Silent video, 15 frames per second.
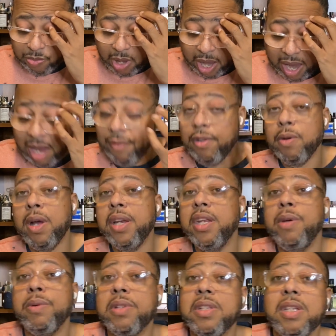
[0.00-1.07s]
I have no idea
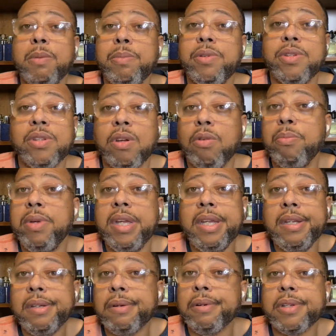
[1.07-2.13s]
what the temperature's gonna be
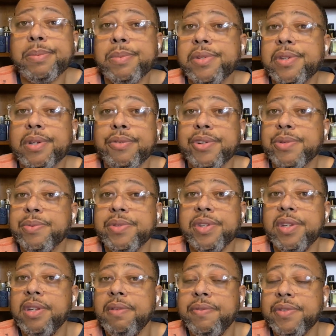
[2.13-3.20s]
Christmas and Christmas
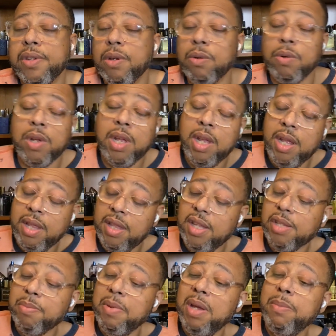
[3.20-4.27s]
Eve. So
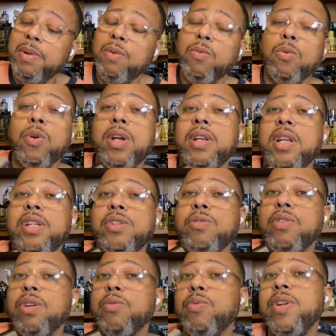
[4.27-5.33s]
this may be one that you
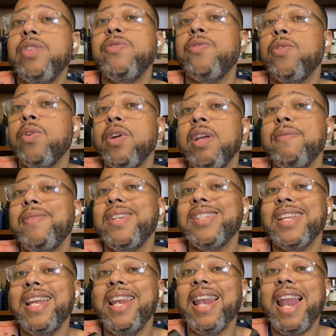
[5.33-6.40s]
could reach for if it's
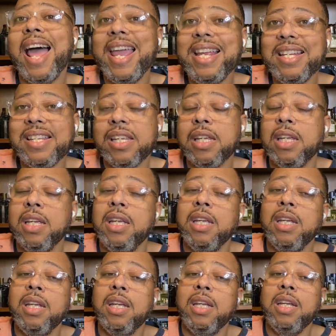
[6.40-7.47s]
a light
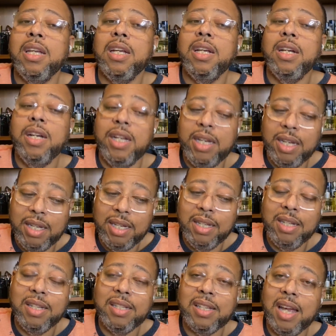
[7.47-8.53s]
hoodie
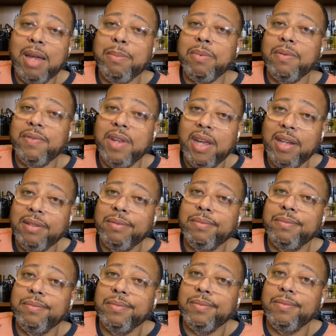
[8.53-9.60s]
type of
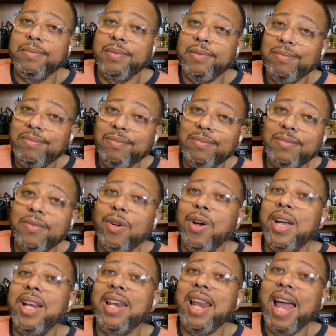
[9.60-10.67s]
day or
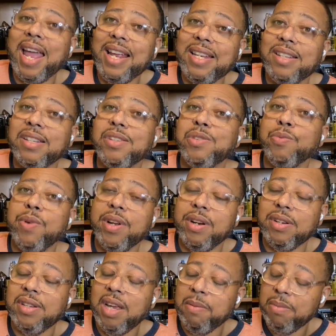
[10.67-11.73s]
a light sweater
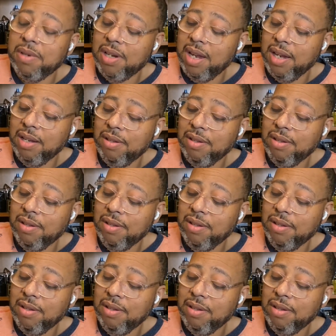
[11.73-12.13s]
type of day.